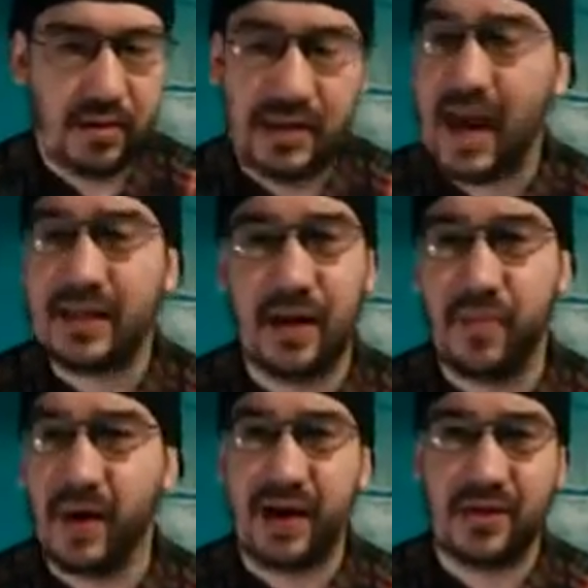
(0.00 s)
Tessa
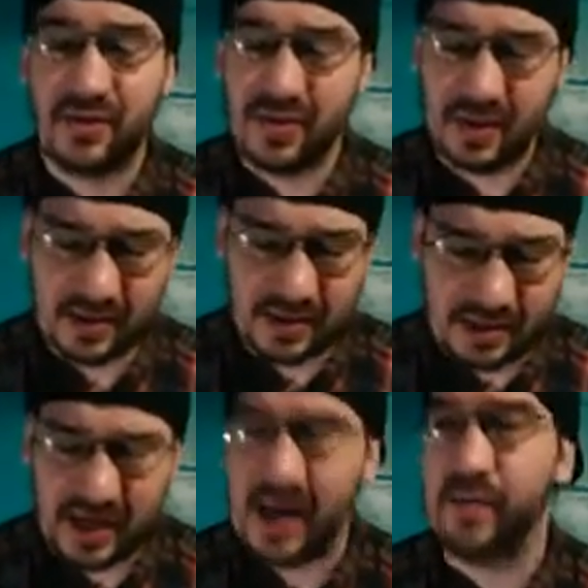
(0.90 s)
Blanchard is
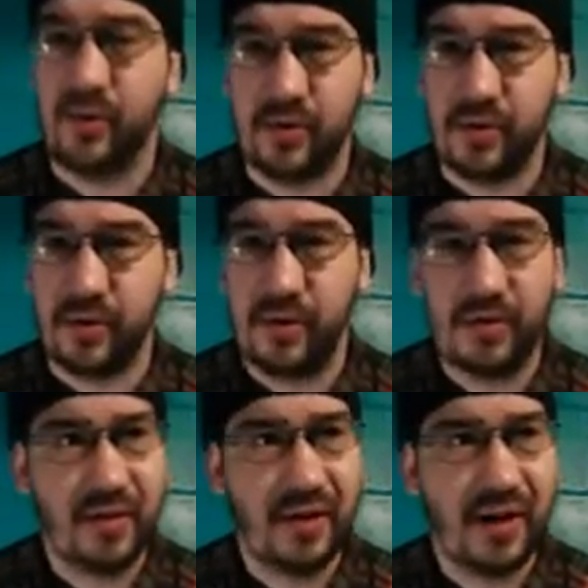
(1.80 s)
damn good.
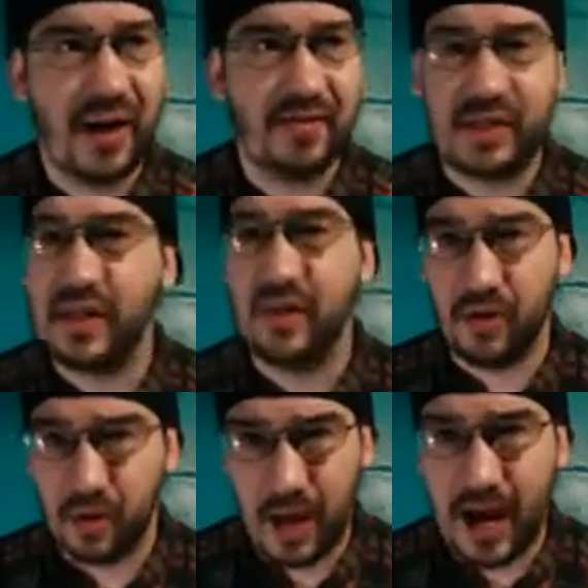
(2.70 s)
I've seen
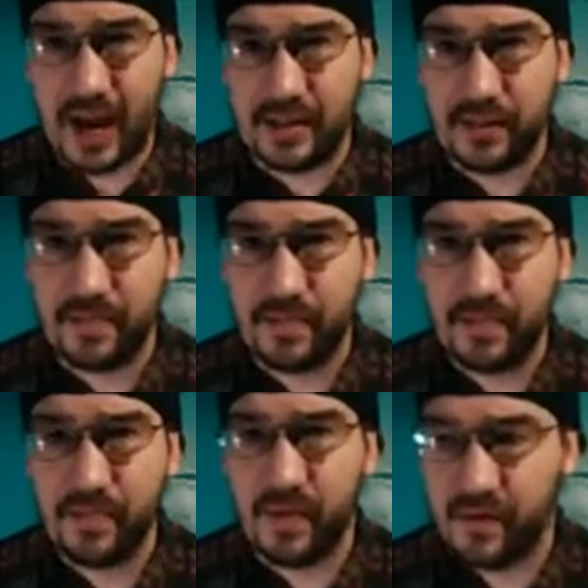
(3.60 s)
her a lot
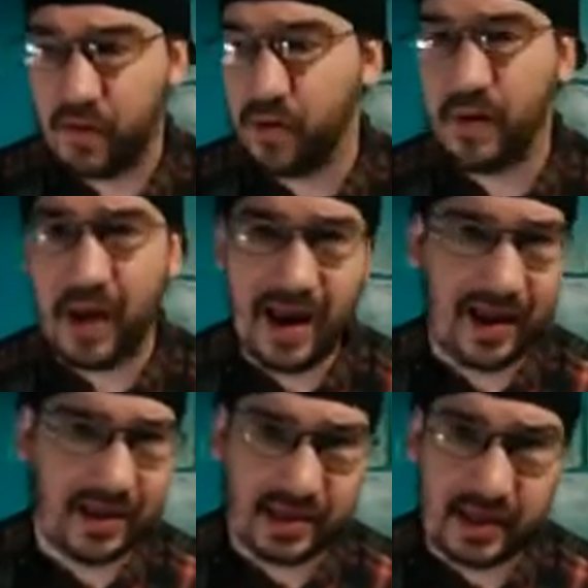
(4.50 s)
before in
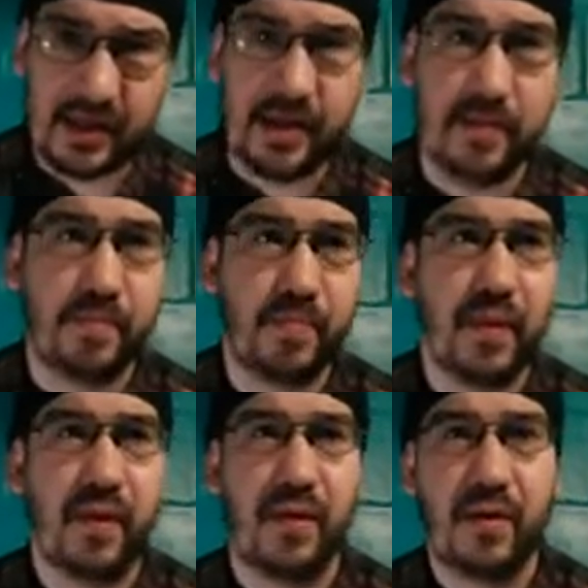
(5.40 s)
NXT.
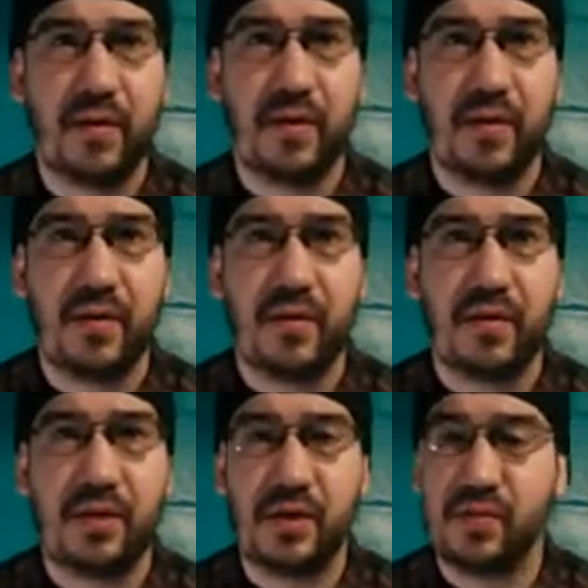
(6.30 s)

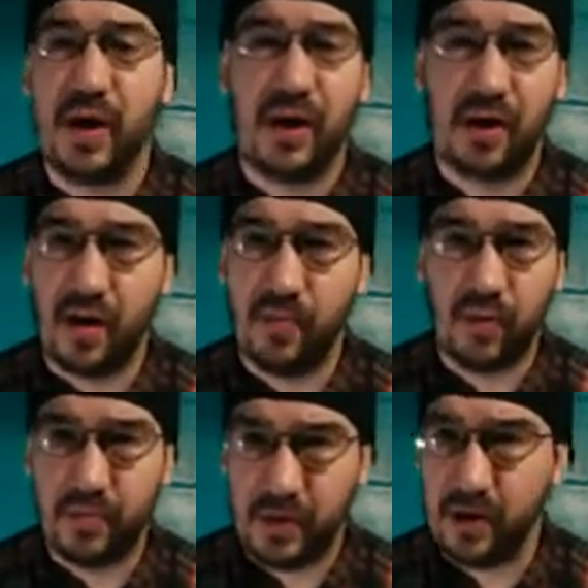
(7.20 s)
She's made a
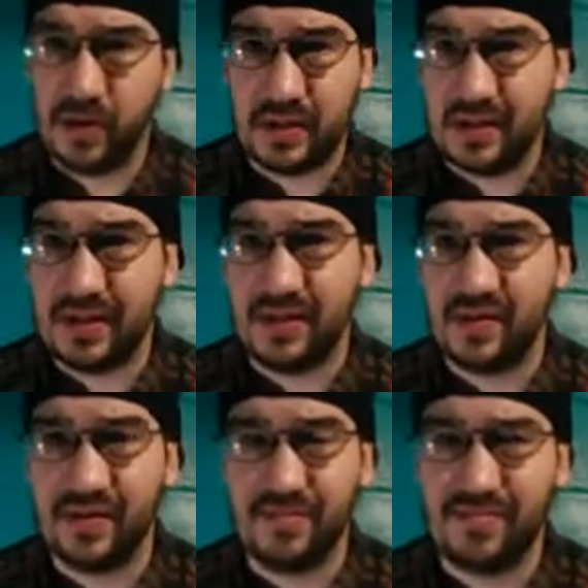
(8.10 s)
couple
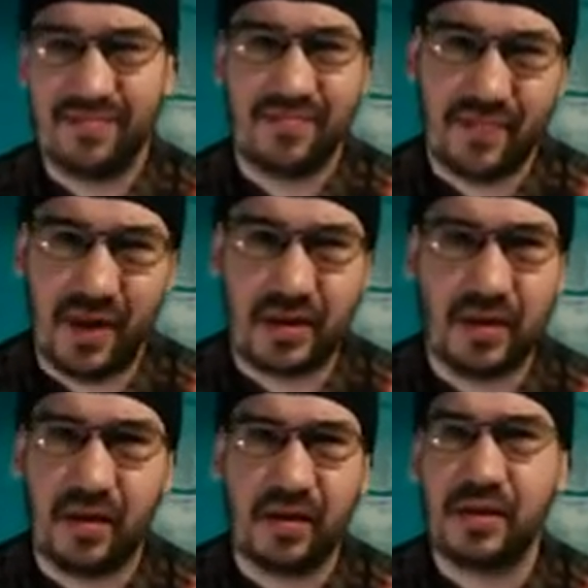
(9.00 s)
appearances.
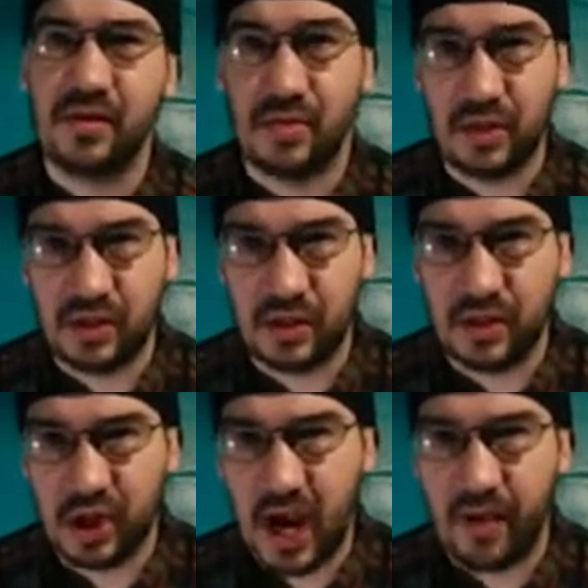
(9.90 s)
Basically, she's just
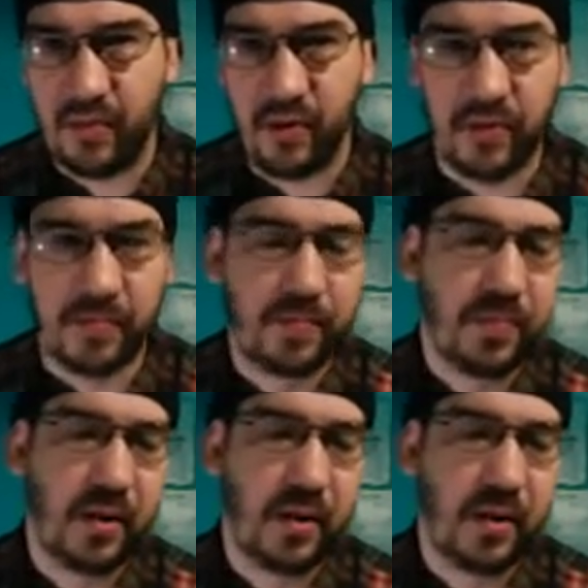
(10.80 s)
a jobber.